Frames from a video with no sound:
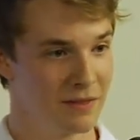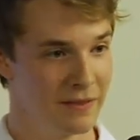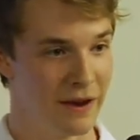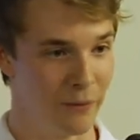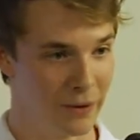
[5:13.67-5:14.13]

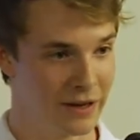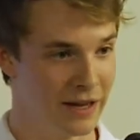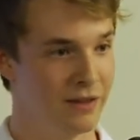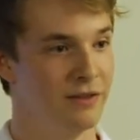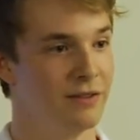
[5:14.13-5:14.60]
there were
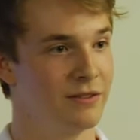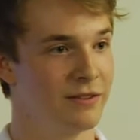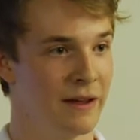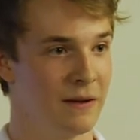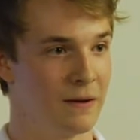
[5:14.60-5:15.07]
kids
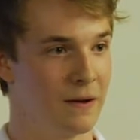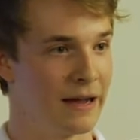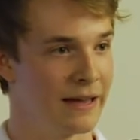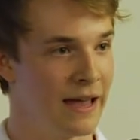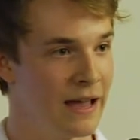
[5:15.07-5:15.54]
saying,
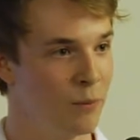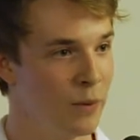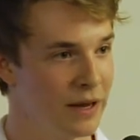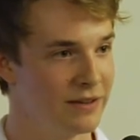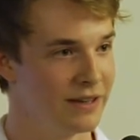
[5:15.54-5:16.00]
I can't
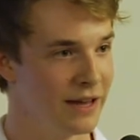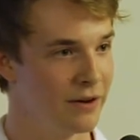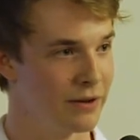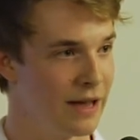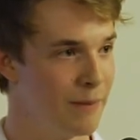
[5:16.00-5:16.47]
wait to get
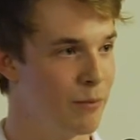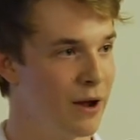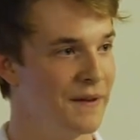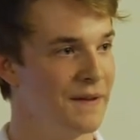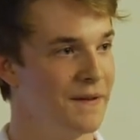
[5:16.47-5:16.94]
out of Cape
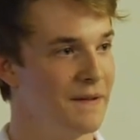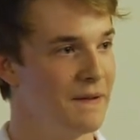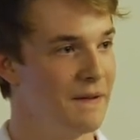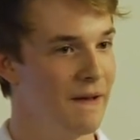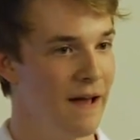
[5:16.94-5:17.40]
Breton.
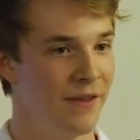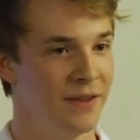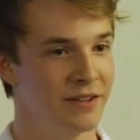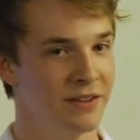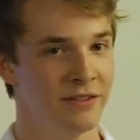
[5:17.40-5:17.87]
And
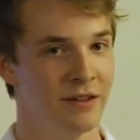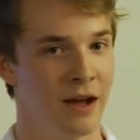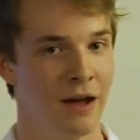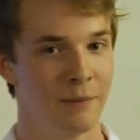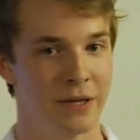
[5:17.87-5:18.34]
this is
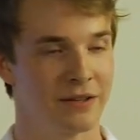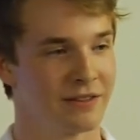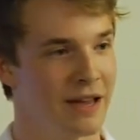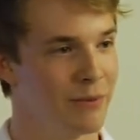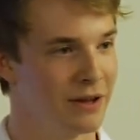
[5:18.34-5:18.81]
not because
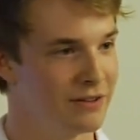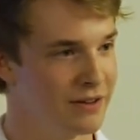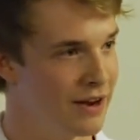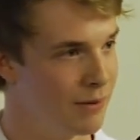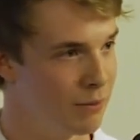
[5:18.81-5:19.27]
Cape Breton's a
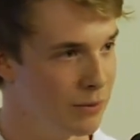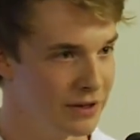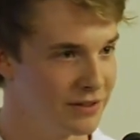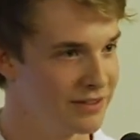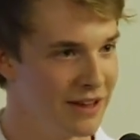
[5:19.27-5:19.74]
terrible
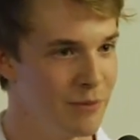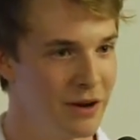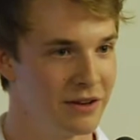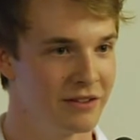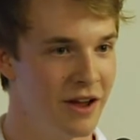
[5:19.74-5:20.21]
place, because Cape
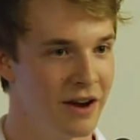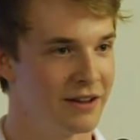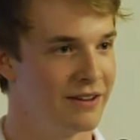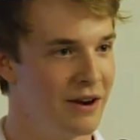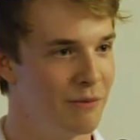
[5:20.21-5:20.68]
Breton is not
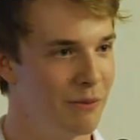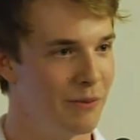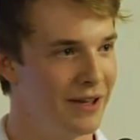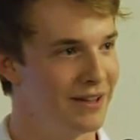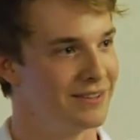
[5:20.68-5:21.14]
a terrible
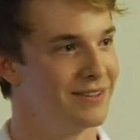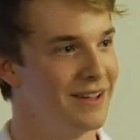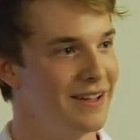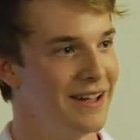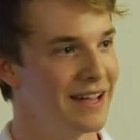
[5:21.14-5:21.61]
place.
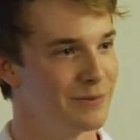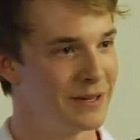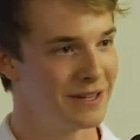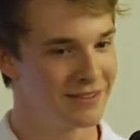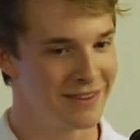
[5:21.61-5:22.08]
It's
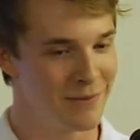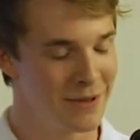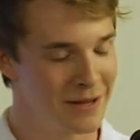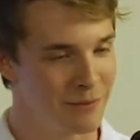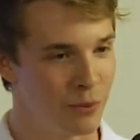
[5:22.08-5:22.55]
because they're
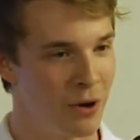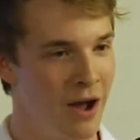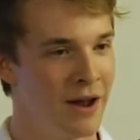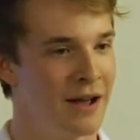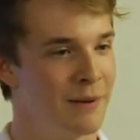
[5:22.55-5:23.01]
being
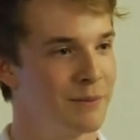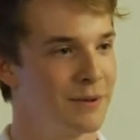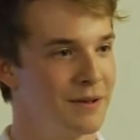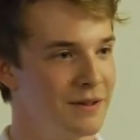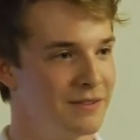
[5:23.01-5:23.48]
brought up
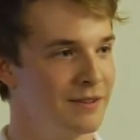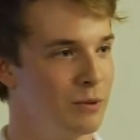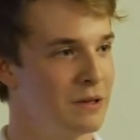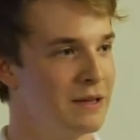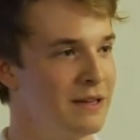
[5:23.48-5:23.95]
to
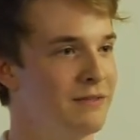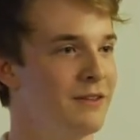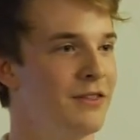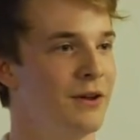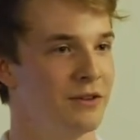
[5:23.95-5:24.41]
believe
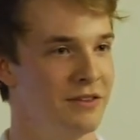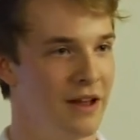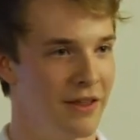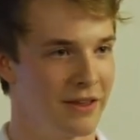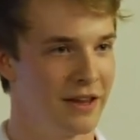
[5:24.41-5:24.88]
that there's
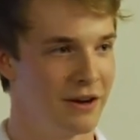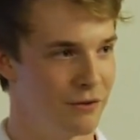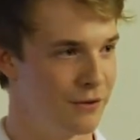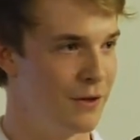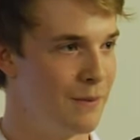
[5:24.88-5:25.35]
nothing here
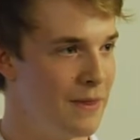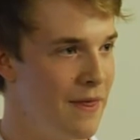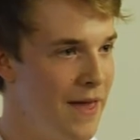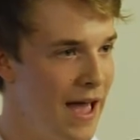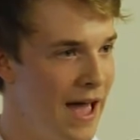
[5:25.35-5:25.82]
for them and
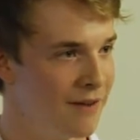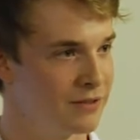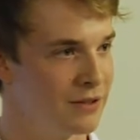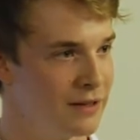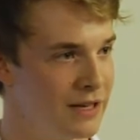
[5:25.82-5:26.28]
that they have
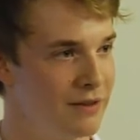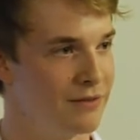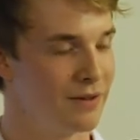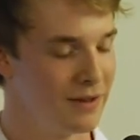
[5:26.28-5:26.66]
to leave.